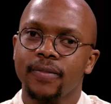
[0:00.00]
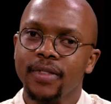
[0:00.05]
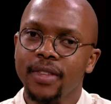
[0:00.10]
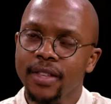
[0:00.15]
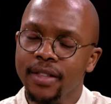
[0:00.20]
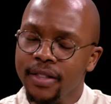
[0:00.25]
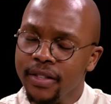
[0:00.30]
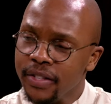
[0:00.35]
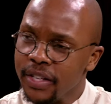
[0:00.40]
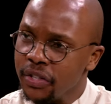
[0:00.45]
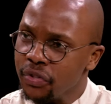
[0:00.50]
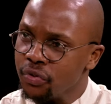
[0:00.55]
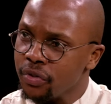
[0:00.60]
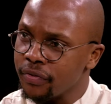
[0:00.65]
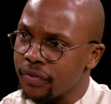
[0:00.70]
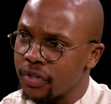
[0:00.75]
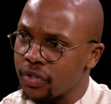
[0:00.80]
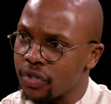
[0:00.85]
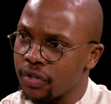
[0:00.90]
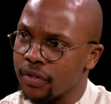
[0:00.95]
this
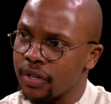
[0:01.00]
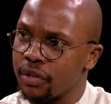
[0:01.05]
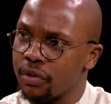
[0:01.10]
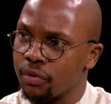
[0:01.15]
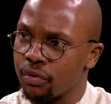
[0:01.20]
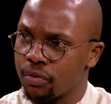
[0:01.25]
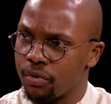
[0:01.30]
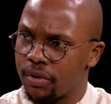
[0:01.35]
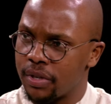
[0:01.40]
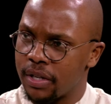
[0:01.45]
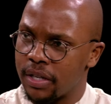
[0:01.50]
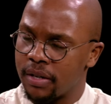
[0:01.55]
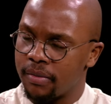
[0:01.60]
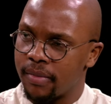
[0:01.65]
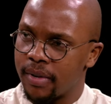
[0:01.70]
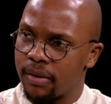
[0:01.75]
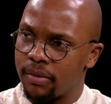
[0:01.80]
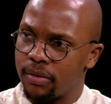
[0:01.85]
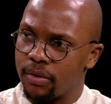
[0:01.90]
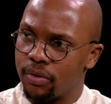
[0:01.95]
extroversion that you're talking
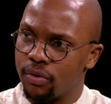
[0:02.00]
about.